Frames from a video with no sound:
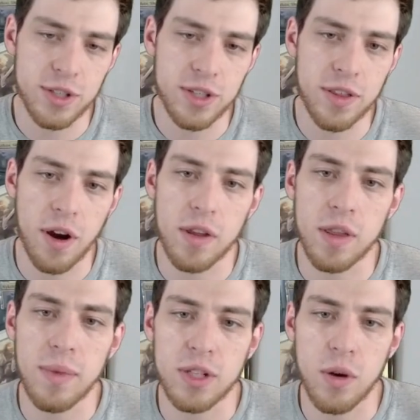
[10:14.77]
There they are. They
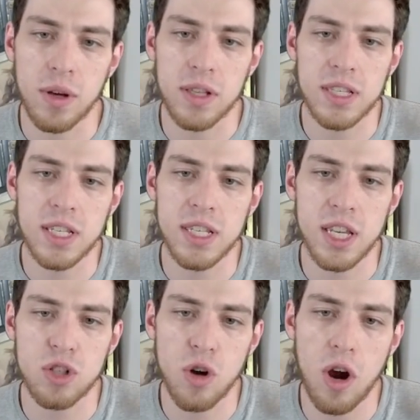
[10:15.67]
make tokens. This
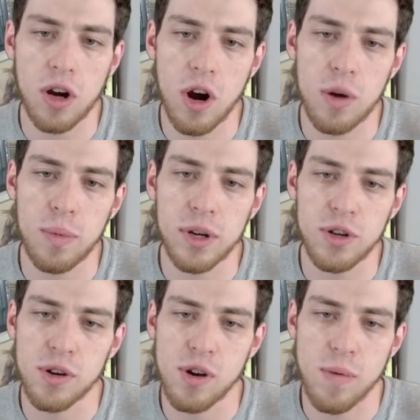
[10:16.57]
says draw a card when
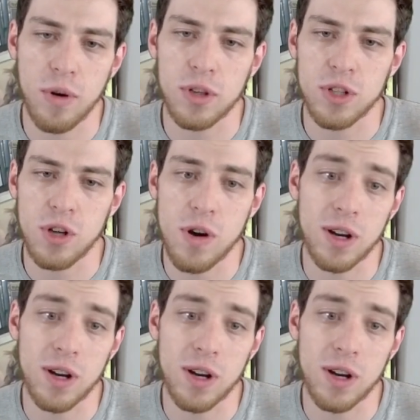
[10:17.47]
during your opponent's turn.